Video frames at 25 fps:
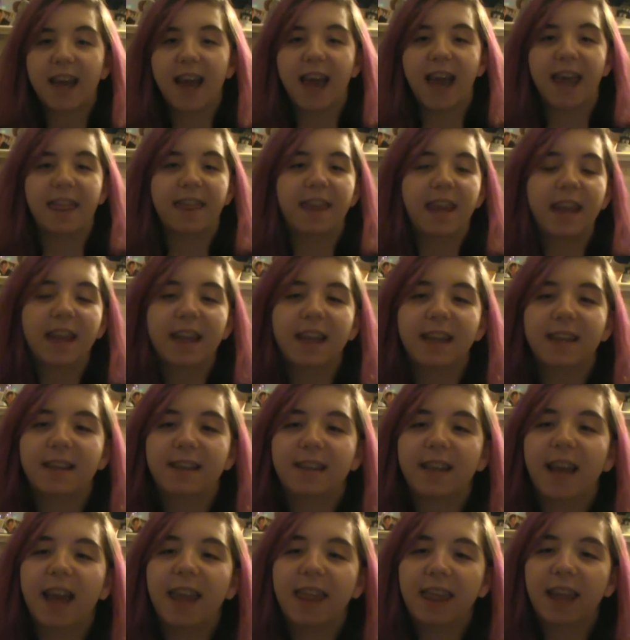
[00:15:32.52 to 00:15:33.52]
I think
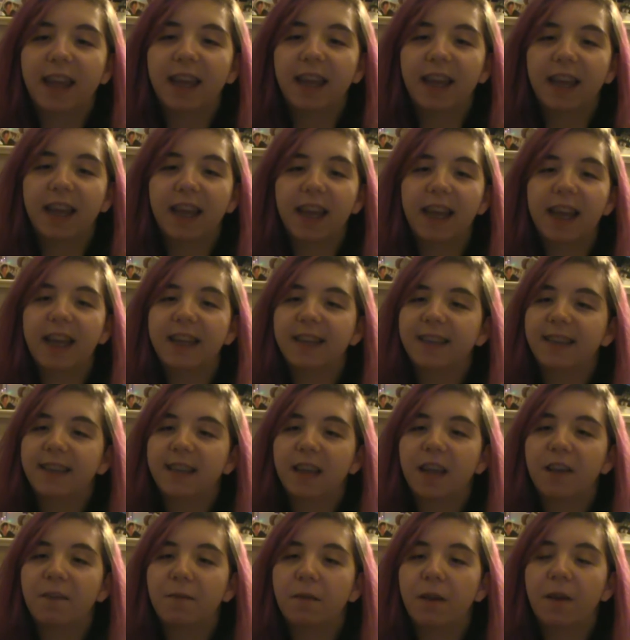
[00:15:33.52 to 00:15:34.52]
it's
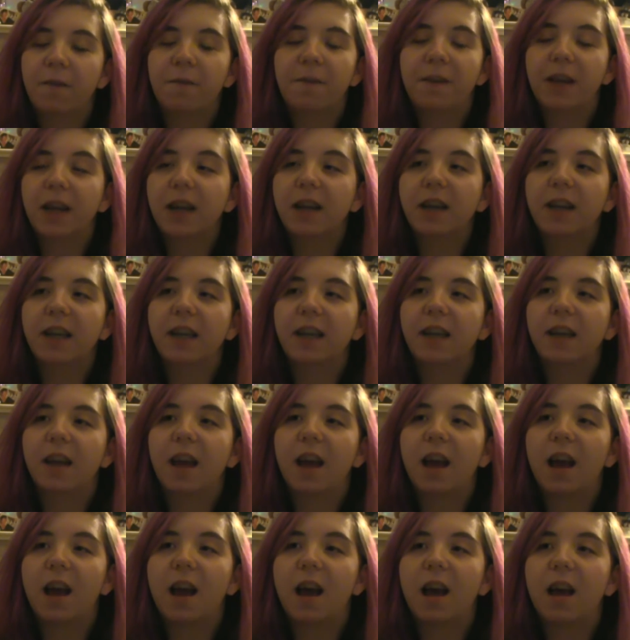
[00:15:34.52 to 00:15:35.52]
a very
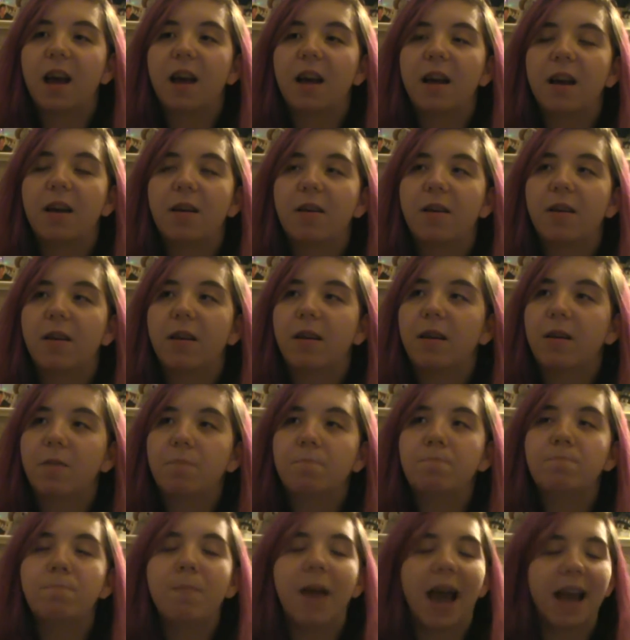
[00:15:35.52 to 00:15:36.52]

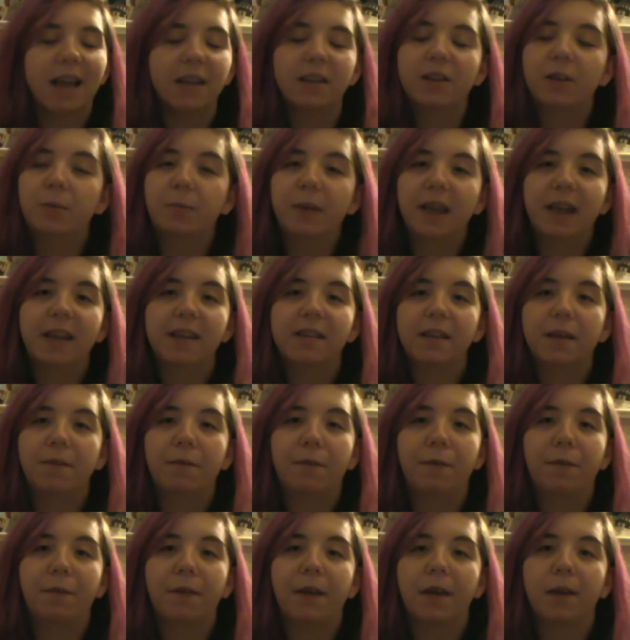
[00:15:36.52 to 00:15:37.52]
masterpiece of
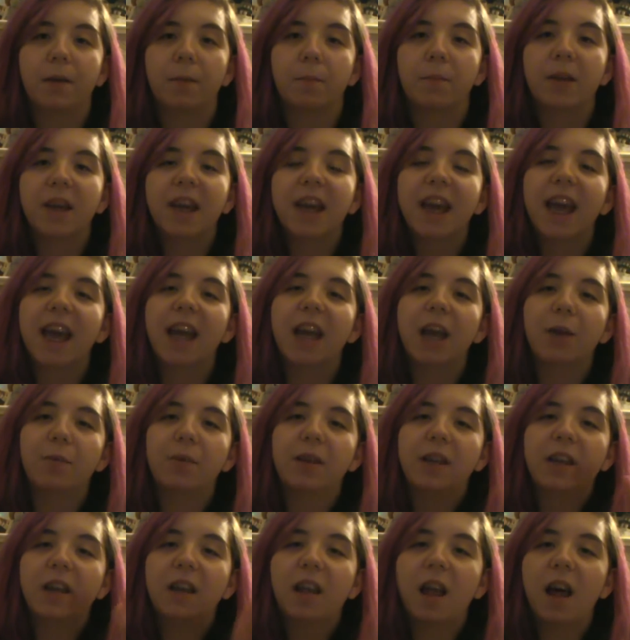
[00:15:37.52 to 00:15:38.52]
a film, and I
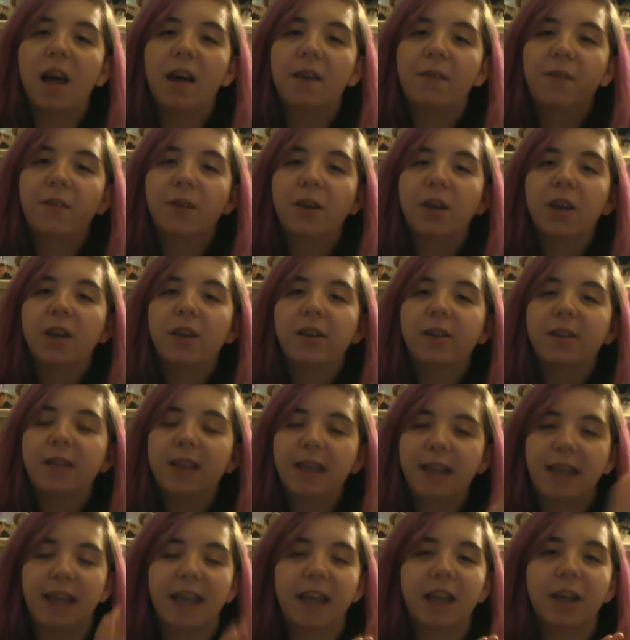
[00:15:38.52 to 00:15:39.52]
would love
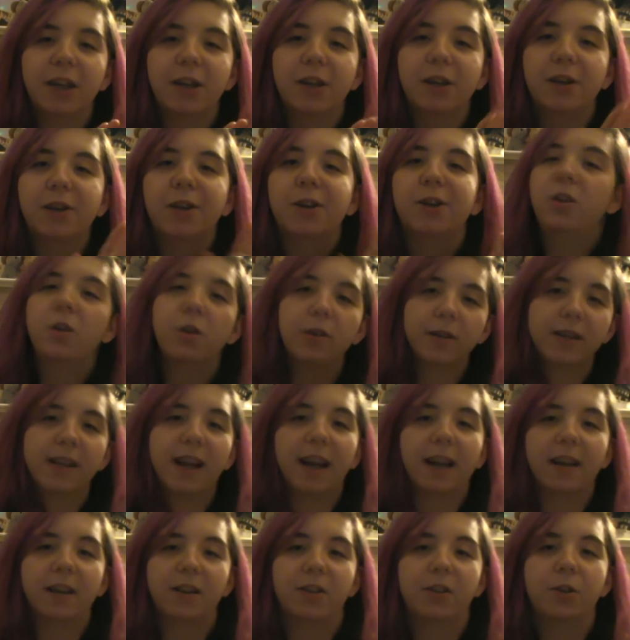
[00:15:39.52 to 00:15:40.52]
to hear your
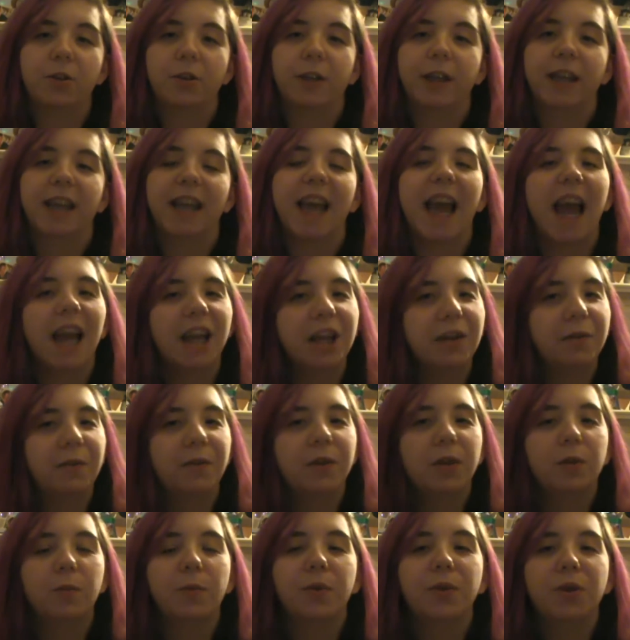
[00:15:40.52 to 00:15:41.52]
side of the story. How do you
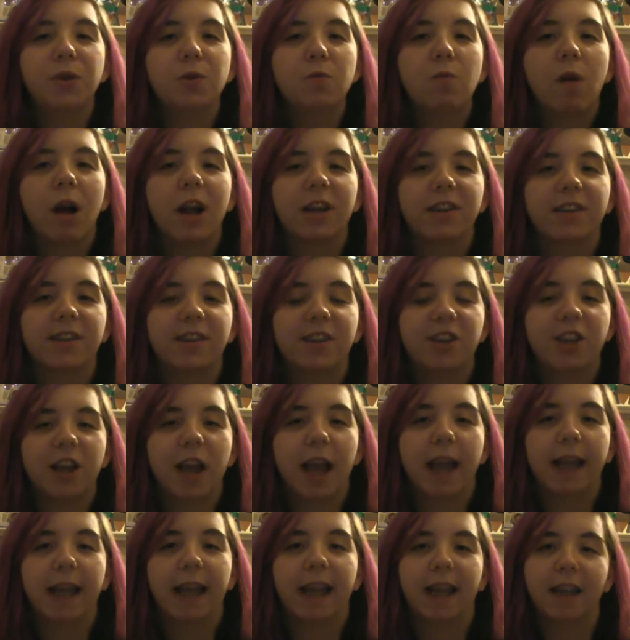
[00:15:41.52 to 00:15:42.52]
feel when you watch The
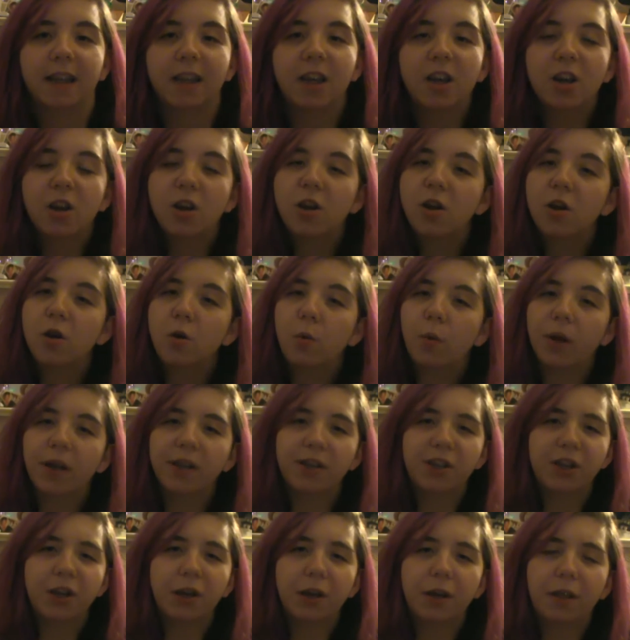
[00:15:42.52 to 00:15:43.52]
Shining? What
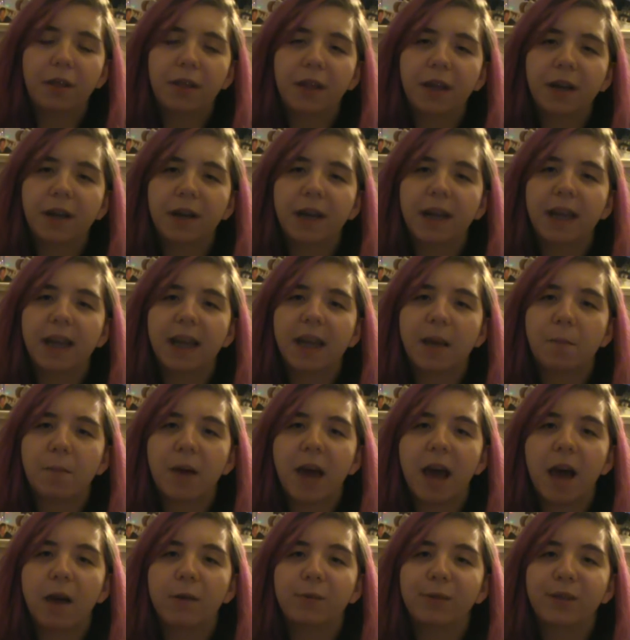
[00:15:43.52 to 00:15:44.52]
is your theory
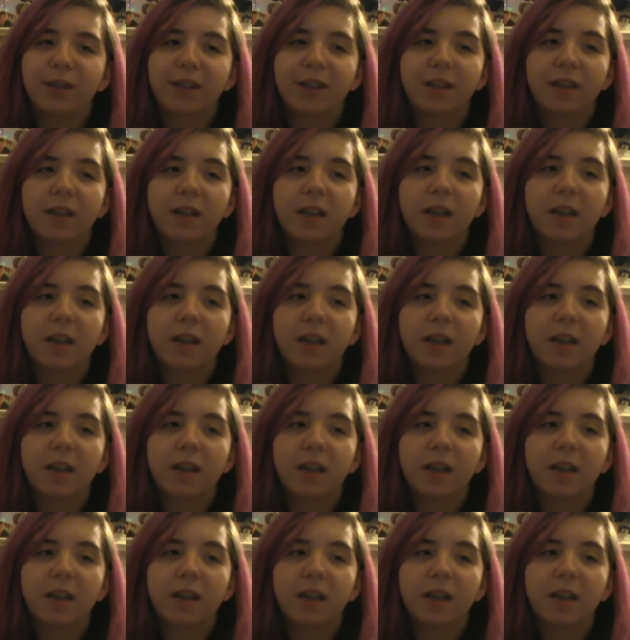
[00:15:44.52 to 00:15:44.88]
about